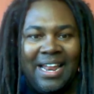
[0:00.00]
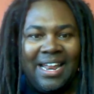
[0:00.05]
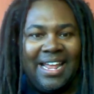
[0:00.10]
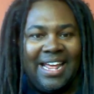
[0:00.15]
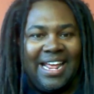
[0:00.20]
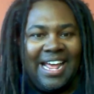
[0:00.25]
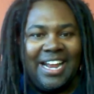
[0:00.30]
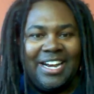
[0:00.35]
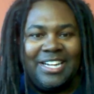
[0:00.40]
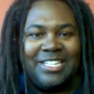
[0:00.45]

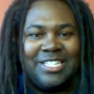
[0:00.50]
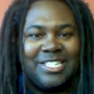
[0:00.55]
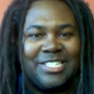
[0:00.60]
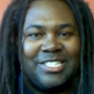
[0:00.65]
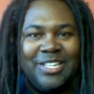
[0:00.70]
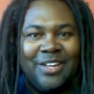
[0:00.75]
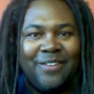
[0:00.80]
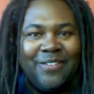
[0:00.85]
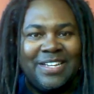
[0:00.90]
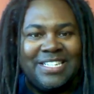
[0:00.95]
Let Anderson
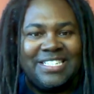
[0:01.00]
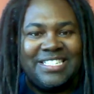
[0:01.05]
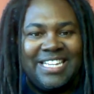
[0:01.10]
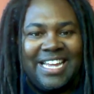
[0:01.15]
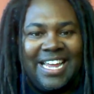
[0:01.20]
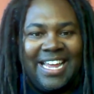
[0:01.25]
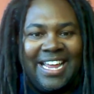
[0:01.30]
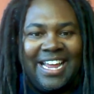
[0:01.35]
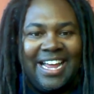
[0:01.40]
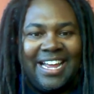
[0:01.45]
Silva
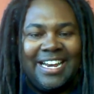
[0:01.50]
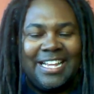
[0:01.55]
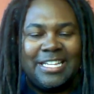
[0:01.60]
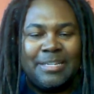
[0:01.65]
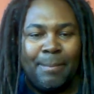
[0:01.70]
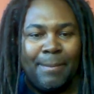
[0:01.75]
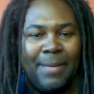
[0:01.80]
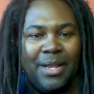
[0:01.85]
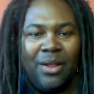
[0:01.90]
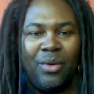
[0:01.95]
stay at
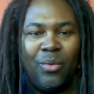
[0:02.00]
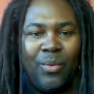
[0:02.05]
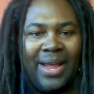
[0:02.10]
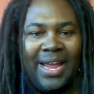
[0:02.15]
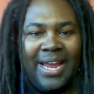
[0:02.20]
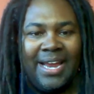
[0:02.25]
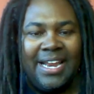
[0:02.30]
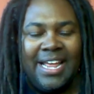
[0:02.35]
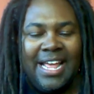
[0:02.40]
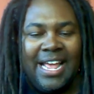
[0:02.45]
his
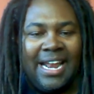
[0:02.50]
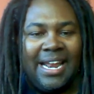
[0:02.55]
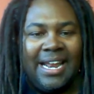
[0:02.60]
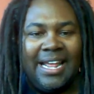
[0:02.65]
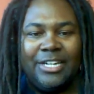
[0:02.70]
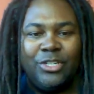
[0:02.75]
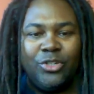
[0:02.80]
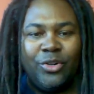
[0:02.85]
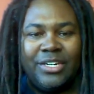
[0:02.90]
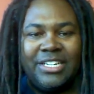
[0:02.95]
middleweight.
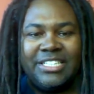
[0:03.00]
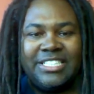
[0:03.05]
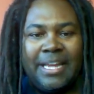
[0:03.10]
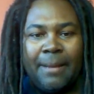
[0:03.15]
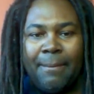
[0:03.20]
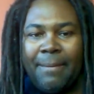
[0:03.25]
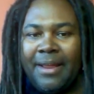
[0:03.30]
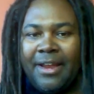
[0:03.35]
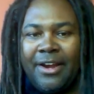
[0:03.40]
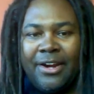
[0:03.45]
Let Georges
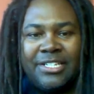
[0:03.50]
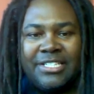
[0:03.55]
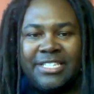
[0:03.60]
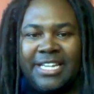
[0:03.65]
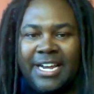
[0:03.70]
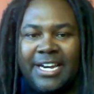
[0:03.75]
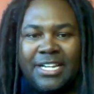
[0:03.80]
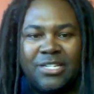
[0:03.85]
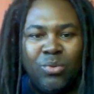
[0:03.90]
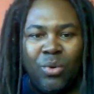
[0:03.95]
St.Pierre
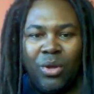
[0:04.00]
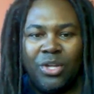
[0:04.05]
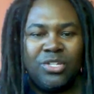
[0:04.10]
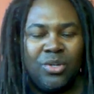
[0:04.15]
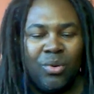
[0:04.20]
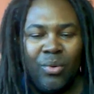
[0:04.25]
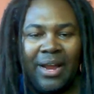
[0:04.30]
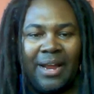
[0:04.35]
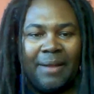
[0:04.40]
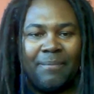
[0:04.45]
stay at his
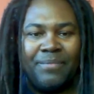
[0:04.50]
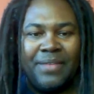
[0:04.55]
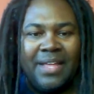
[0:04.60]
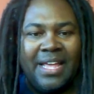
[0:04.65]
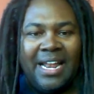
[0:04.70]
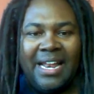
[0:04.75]
welterweight.